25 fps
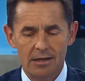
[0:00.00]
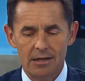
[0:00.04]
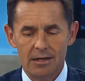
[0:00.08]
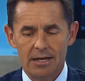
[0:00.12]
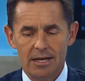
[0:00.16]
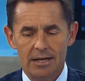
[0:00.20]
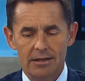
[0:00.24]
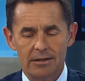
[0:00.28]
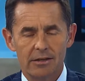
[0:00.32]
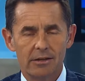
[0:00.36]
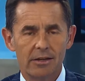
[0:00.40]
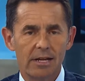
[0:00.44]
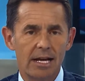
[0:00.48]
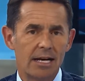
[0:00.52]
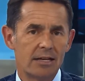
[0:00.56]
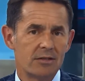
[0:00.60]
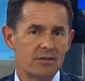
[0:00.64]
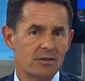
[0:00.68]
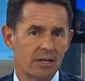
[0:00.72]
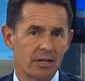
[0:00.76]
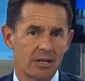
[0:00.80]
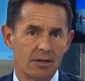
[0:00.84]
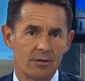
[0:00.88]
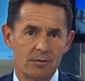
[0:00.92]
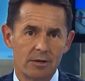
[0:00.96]
And the last
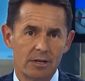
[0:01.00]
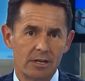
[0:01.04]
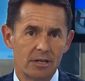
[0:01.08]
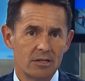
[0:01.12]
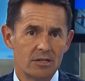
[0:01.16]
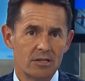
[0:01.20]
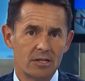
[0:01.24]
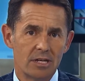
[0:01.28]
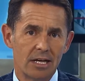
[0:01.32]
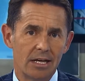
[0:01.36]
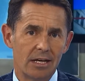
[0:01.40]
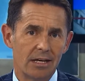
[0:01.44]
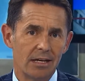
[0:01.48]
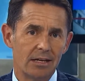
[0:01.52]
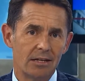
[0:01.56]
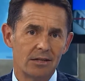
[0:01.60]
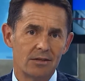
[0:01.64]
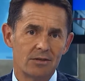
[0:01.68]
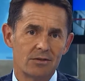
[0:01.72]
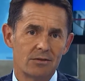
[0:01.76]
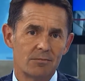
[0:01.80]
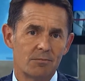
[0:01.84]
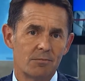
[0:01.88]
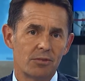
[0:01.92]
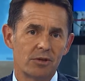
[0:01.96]
thing I want to say
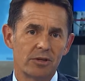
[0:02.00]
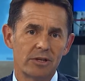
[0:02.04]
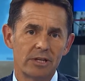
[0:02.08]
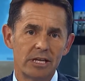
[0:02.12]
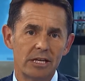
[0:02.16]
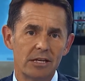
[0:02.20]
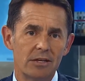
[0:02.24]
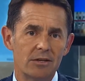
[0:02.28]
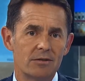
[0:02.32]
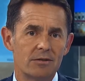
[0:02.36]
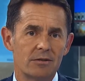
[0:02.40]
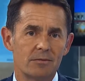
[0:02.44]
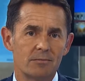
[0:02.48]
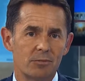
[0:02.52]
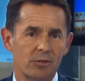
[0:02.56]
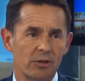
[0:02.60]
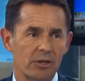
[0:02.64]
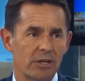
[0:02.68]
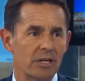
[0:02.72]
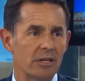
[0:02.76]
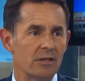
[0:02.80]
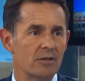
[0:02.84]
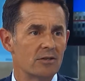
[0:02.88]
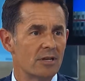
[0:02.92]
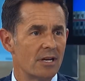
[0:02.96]
is, please,
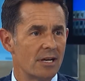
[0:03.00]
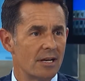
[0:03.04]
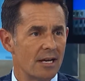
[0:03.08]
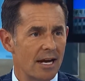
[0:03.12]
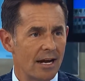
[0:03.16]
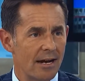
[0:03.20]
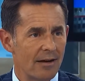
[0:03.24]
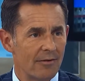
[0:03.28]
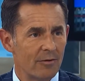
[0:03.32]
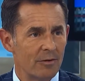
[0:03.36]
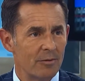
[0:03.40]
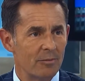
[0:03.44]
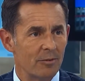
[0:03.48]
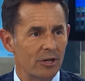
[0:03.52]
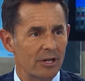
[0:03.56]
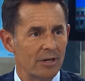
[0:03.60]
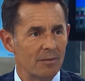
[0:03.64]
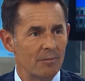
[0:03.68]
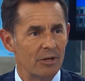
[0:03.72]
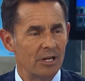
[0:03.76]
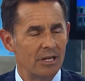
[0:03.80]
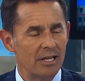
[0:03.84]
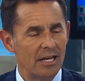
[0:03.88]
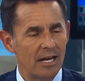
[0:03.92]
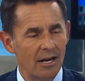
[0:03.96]
please, everybody,
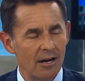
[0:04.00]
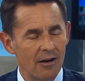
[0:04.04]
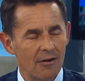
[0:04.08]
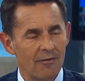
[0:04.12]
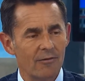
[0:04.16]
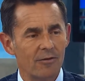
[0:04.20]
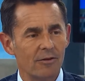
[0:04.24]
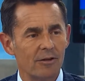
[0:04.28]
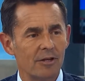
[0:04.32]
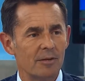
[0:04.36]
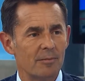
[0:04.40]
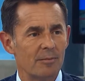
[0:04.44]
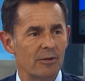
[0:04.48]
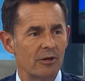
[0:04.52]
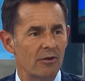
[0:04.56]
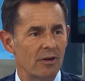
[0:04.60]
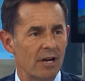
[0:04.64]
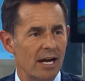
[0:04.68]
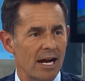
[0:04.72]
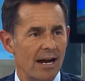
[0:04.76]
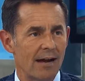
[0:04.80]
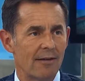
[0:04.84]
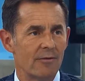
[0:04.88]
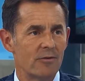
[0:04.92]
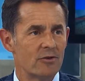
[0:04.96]
be careful about
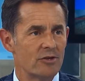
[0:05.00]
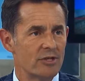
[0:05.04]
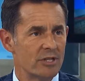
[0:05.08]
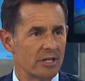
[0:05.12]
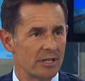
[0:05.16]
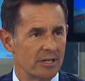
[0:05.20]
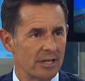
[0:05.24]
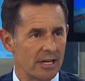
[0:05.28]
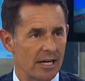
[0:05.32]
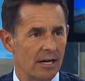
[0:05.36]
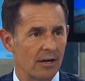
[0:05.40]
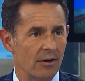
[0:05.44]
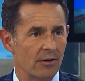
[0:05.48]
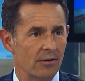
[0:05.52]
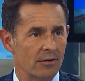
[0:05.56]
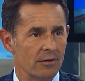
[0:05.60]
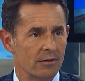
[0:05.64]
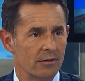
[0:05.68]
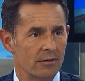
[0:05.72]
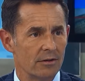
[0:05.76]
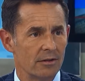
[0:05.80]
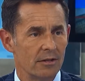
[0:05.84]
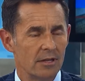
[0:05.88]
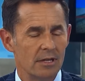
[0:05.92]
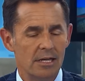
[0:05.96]
averaging down.
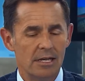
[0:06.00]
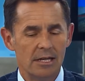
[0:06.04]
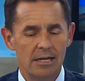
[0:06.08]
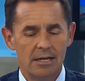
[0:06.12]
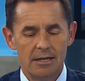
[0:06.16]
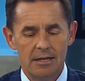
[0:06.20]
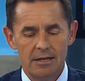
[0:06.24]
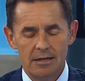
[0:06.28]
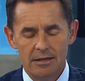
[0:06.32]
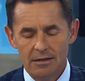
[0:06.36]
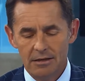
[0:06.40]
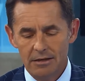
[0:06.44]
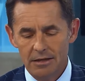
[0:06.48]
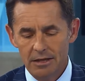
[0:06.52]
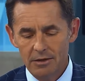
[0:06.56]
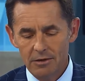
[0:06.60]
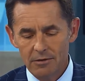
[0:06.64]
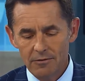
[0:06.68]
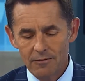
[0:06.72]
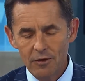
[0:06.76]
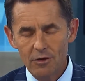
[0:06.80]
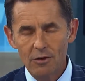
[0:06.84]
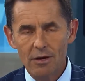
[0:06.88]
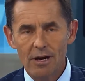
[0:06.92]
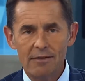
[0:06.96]
You know,
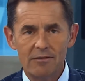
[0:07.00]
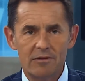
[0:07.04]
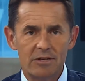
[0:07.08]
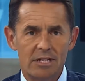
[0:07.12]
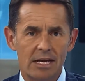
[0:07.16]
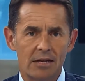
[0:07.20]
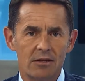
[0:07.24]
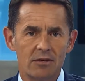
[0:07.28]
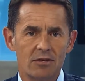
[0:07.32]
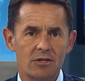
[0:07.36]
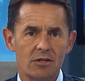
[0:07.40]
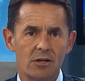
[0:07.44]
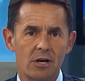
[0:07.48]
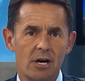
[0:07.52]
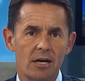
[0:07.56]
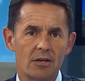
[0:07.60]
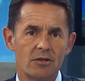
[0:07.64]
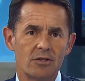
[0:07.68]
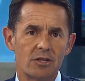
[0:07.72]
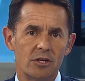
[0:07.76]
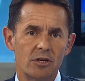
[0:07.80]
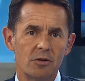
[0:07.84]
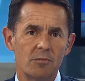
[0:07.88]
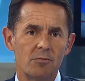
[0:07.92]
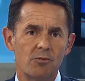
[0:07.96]
if you have 10
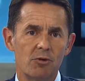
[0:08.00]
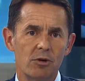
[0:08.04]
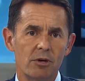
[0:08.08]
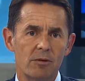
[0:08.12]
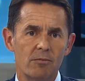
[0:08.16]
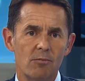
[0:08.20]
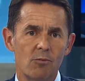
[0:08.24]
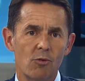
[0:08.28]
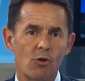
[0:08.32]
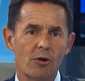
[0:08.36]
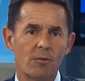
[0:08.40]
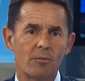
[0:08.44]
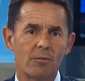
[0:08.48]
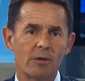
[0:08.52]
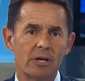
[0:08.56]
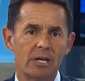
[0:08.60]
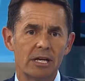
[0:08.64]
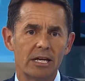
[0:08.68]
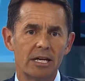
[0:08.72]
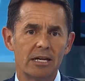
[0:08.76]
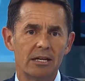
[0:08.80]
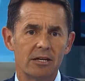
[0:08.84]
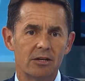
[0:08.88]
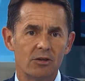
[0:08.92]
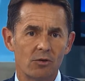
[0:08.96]
stocks and you put more
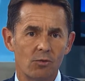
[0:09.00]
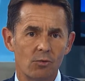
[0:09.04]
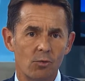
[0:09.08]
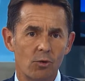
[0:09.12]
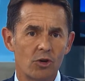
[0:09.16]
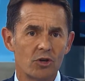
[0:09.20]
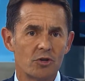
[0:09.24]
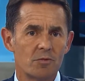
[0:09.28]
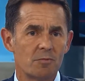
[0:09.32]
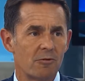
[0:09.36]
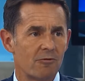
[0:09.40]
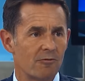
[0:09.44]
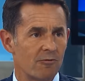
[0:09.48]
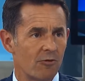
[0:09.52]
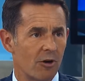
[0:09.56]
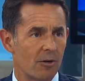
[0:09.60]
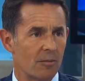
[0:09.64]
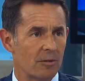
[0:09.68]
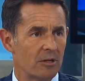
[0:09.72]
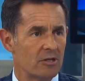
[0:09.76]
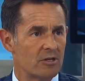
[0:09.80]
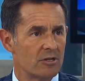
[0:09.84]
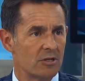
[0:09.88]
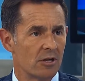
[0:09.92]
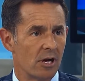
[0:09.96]
money in your worst
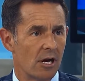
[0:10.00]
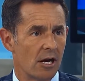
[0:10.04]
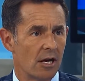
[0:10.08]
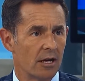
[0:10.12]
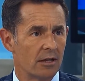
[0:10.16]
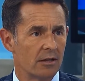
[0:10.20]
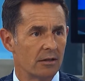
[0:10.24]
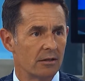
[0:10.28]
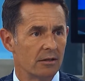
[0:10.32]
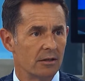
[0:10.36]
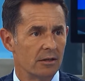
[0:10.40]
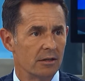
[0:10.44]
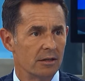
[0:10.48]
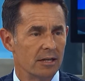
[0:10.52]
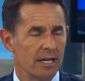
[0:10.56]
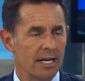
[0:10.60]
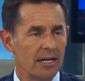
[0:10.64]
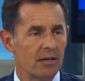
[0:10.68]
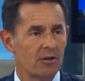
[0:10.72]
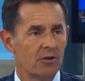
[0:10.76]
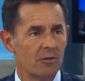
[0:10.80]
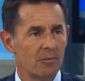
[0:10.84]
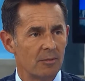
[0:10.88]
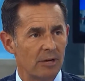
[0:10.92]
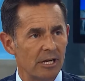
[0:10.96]
performing stock,
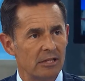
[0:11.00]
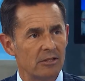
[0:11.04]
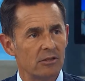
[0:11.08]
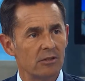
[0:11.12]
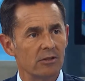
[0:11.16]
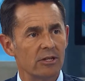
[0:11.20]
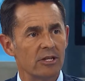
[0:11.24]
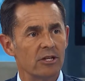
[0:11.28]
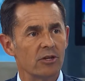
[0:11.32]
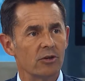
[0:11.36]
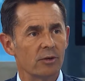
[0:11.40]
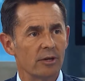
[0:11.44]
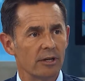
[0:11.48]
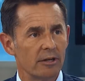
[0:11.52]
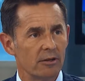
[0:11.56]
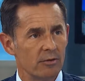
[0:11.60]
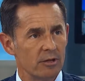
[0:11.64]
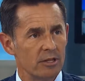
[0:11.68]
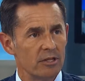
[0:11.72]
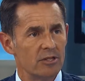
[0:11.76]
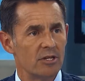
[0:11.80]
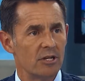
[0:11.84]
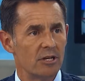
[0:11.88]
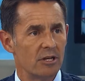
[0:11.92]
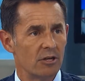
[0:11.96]
incrementally you're
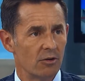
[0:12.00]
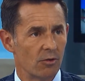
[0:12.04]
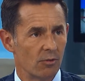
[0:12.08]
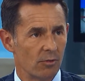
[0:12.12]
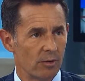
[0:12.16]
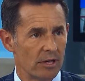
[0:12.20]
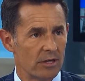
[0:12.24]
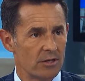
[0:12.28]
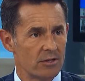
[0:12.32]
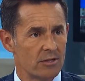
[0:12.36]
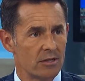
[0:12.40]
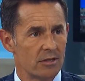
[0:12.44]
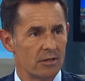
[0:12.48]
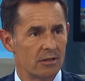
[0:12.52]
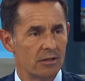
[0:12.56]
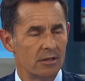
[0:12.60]
increasing your risk.